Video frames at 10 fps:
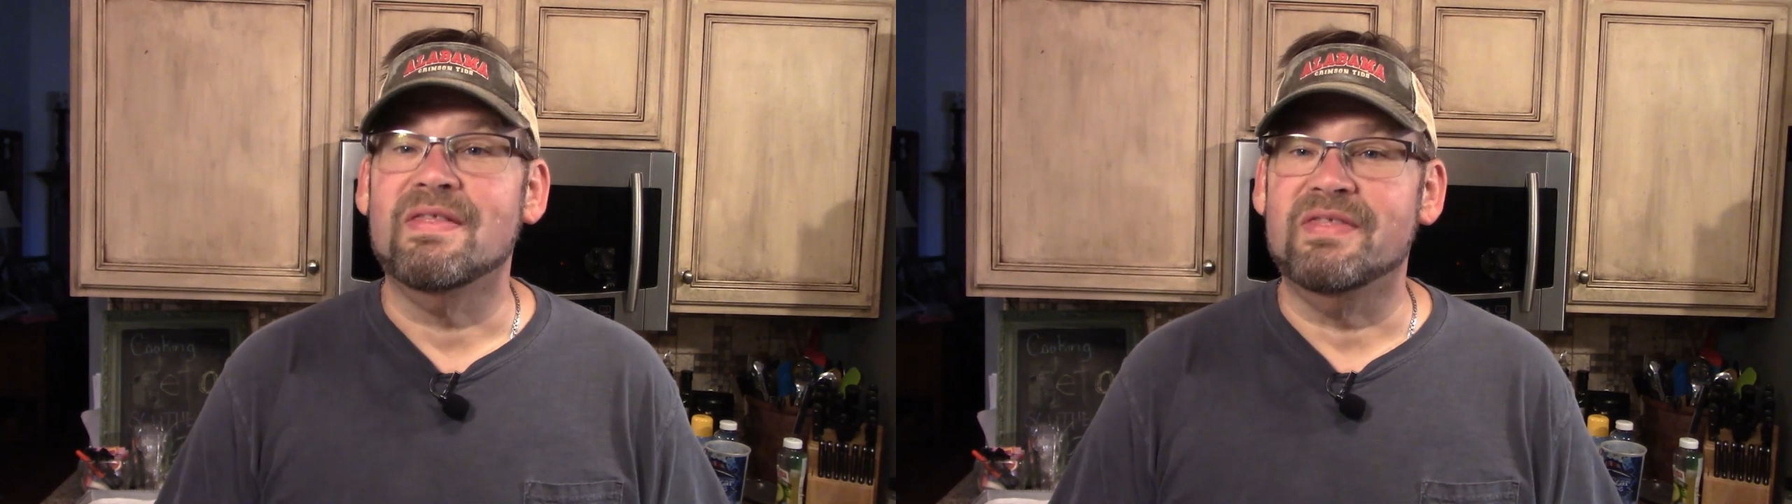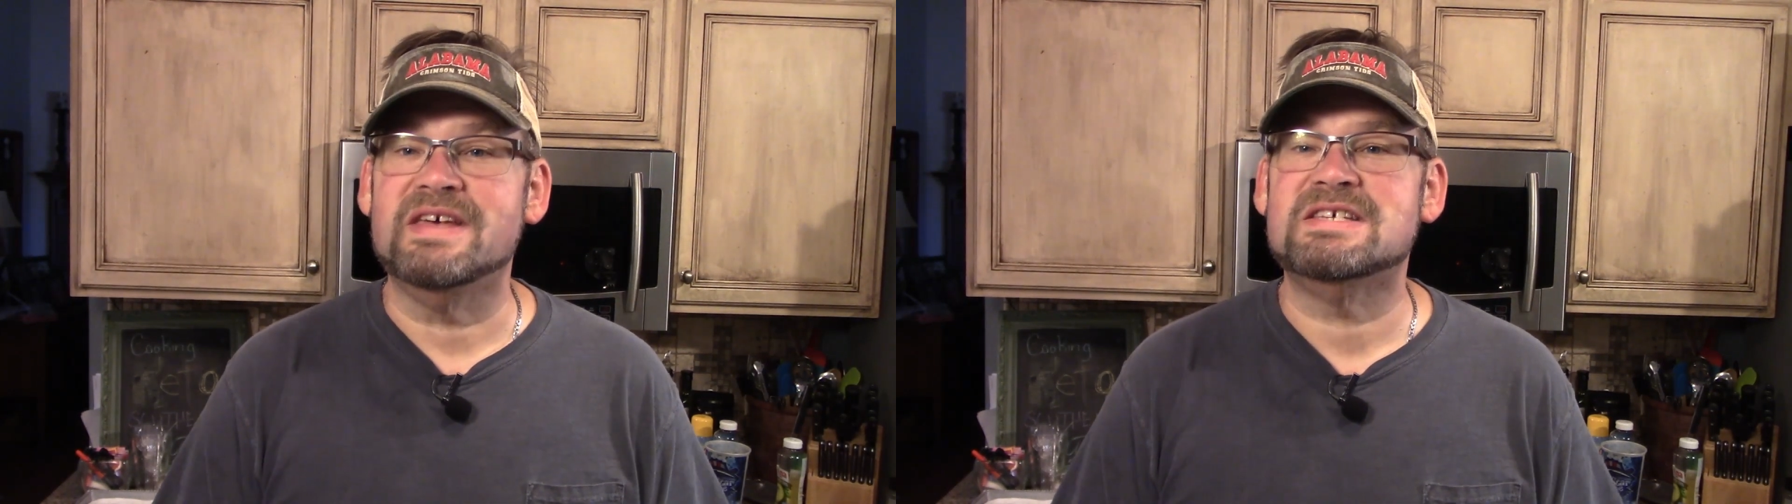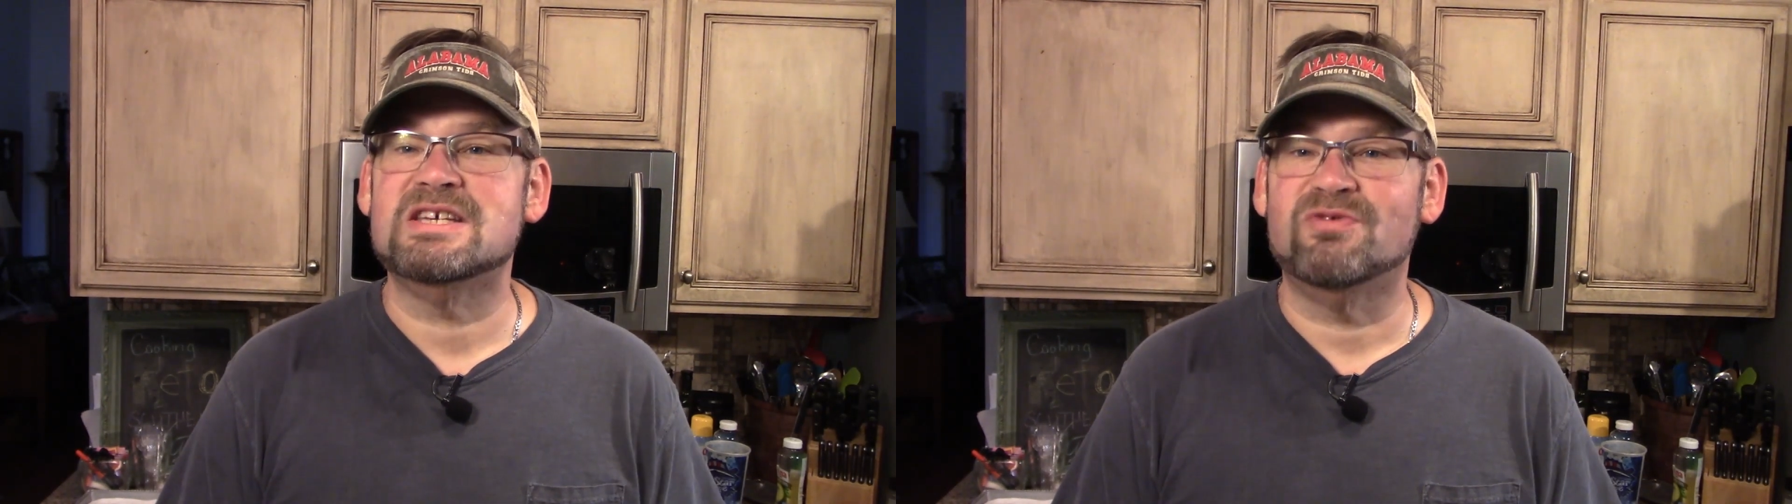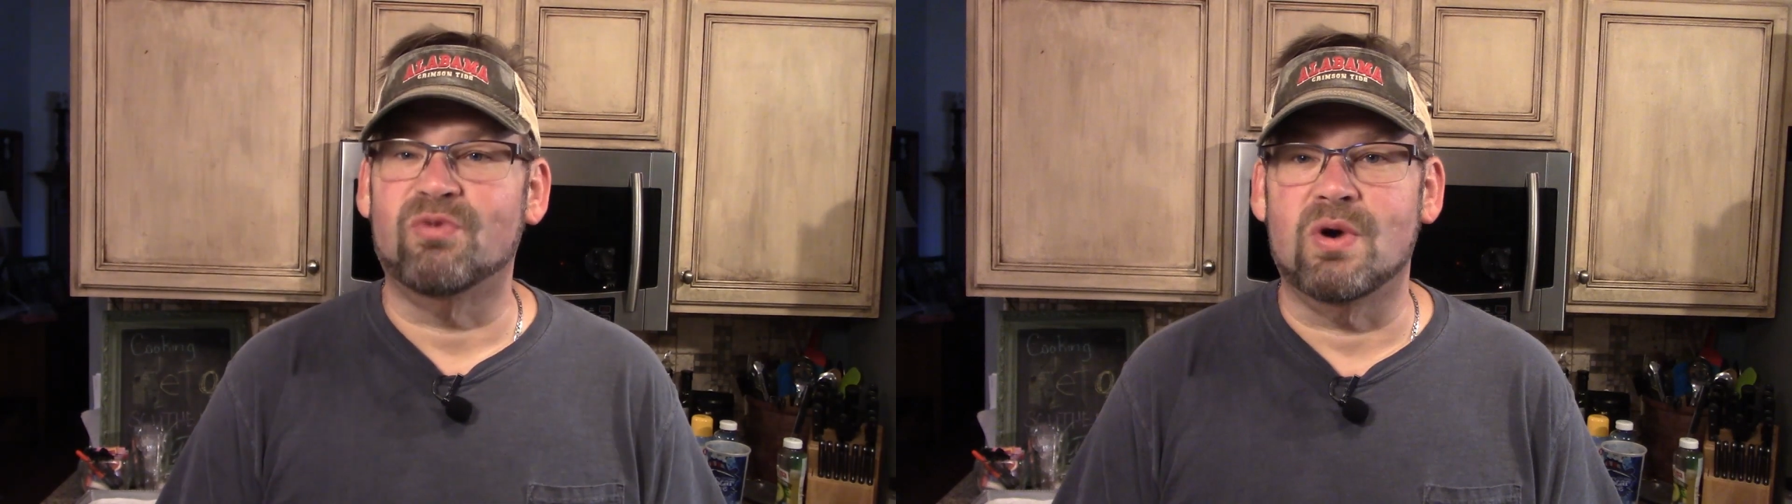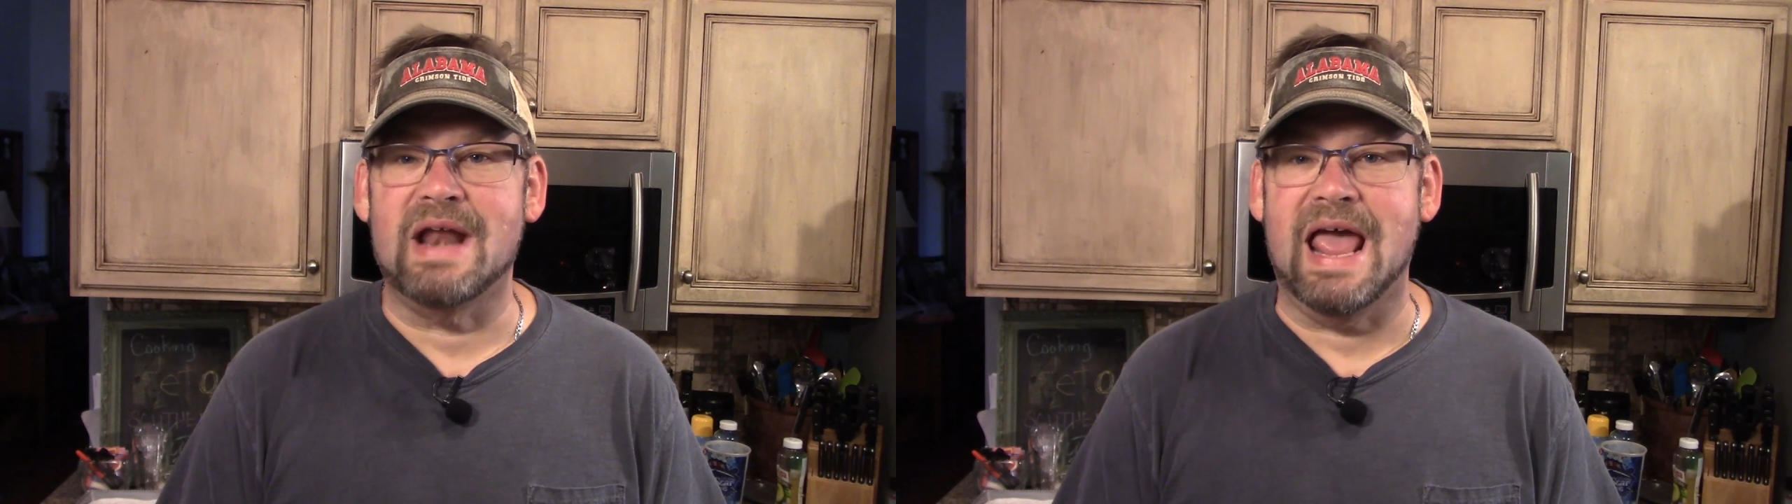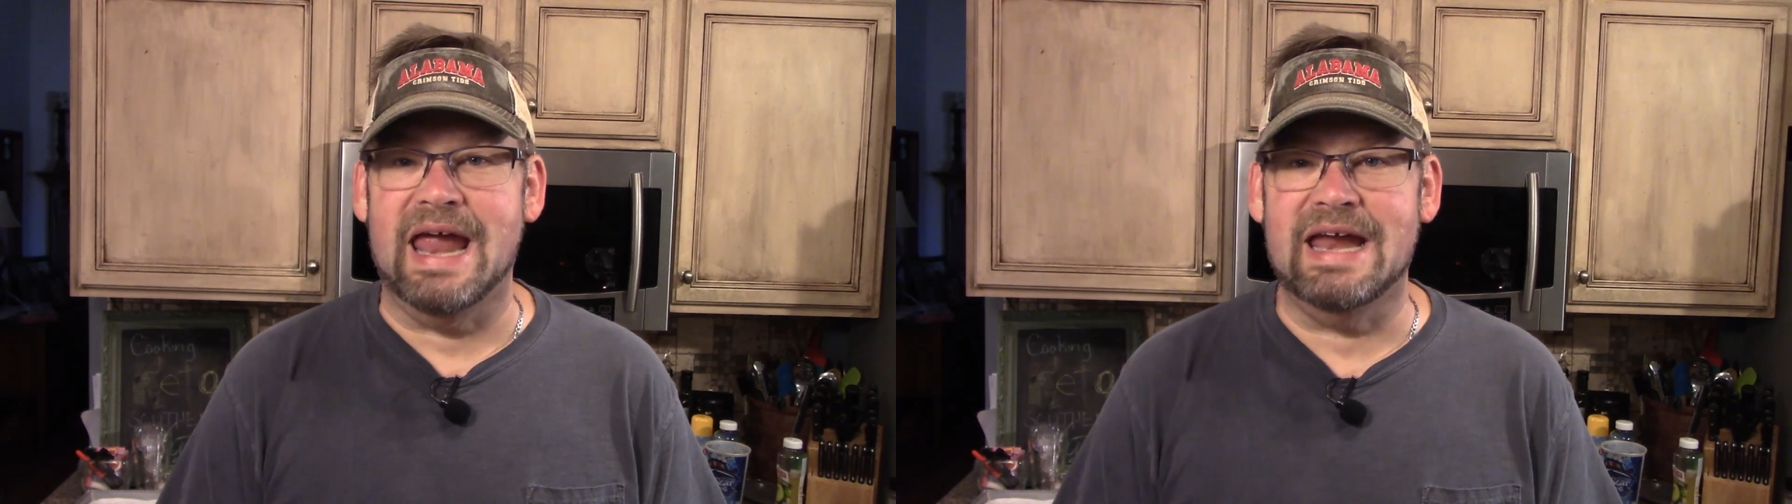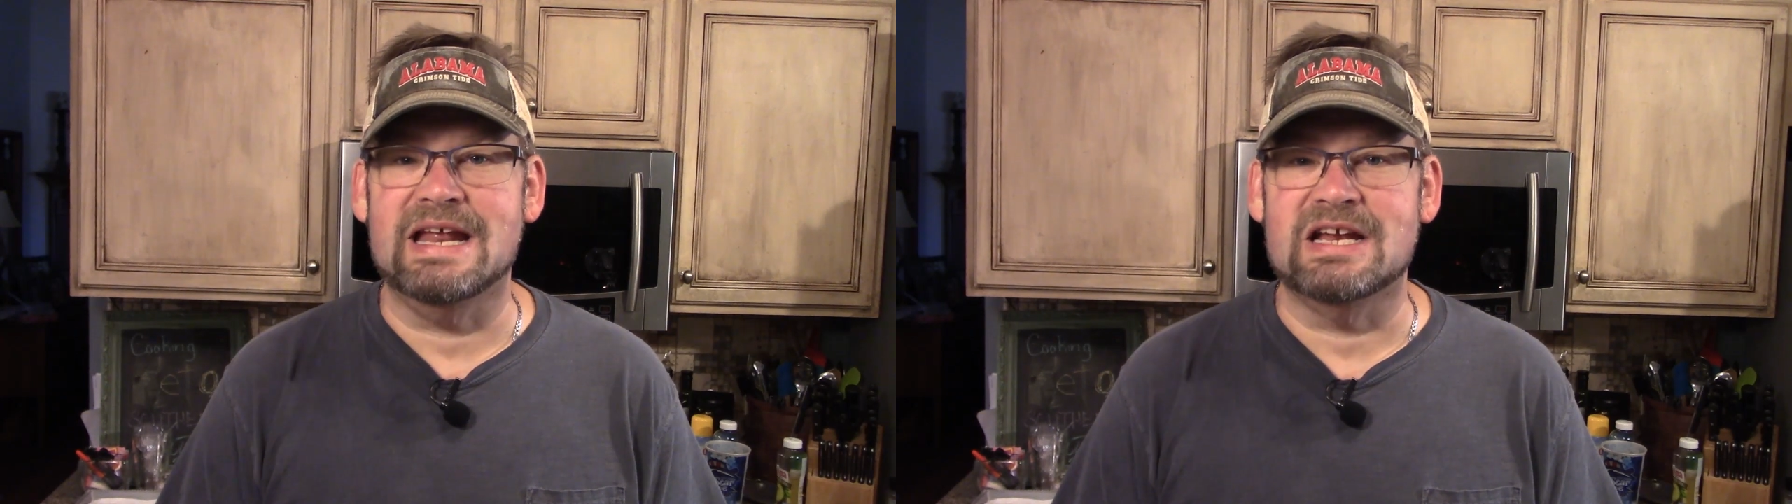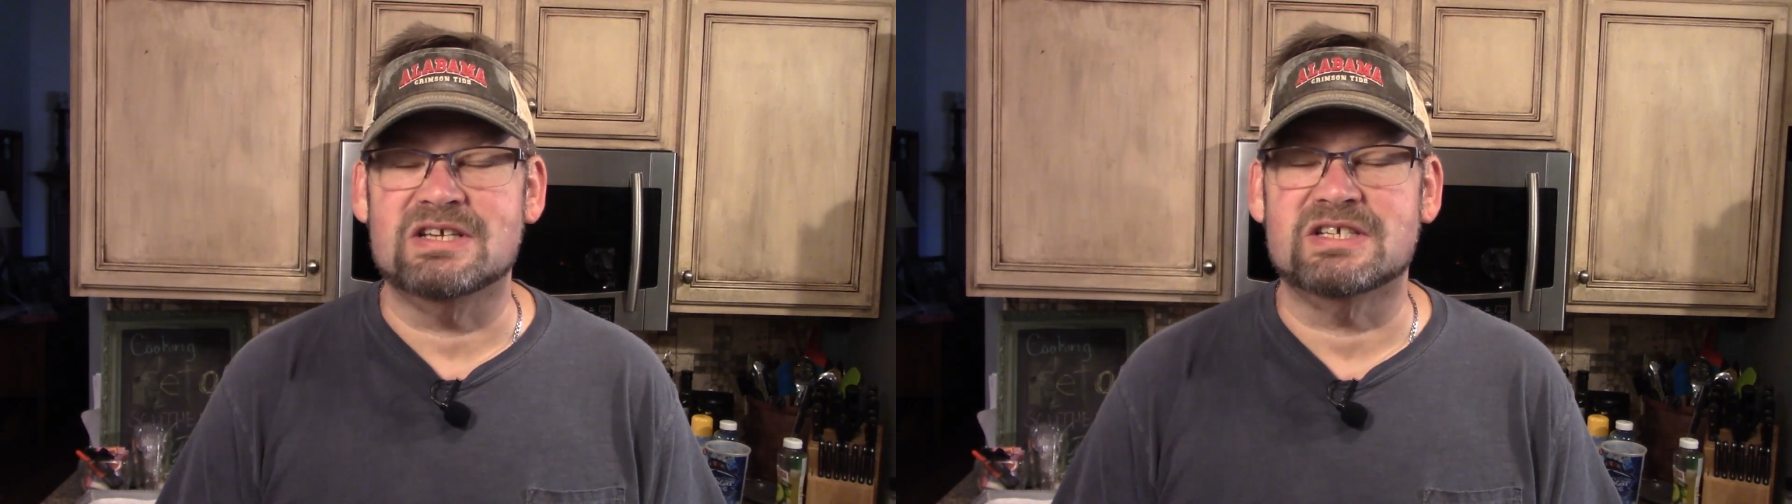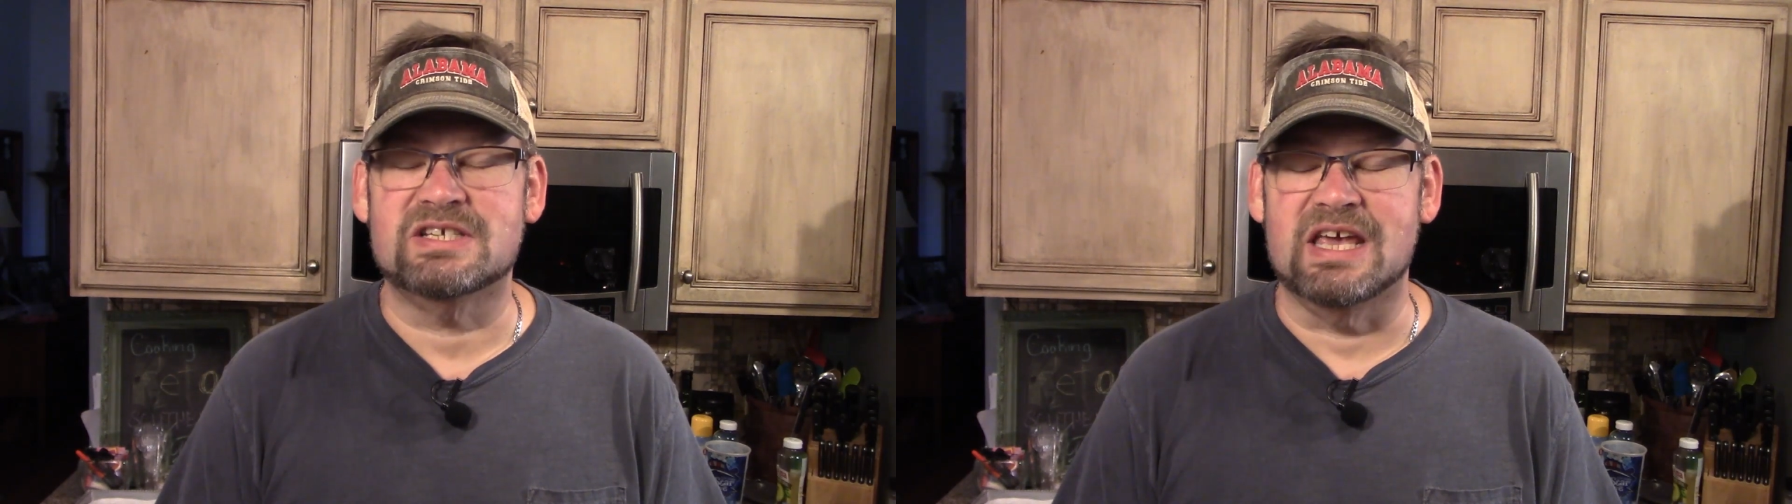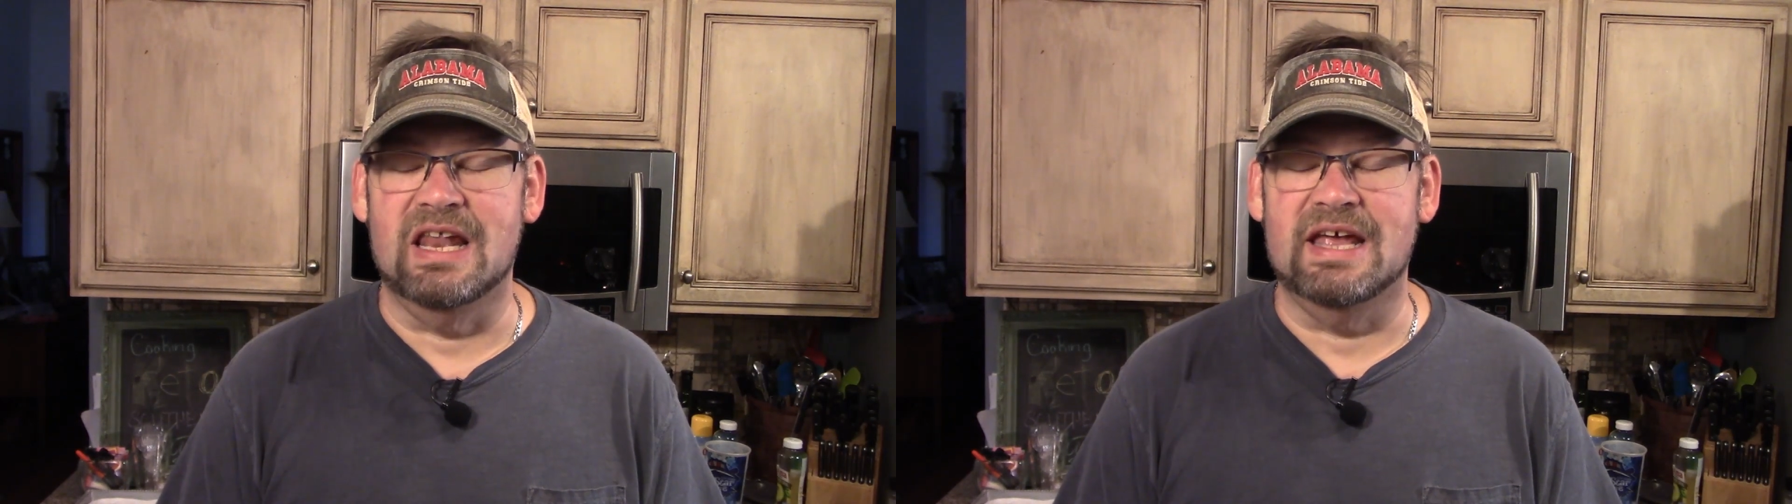This is for an 8-inch
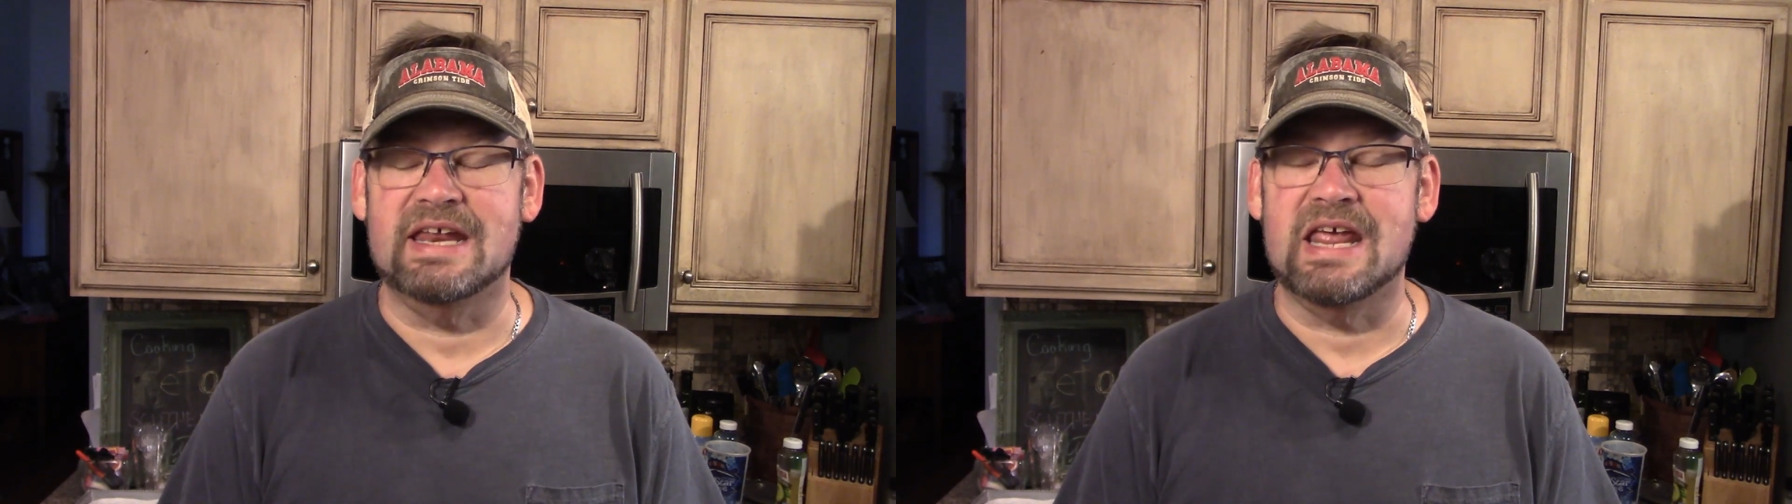skillet.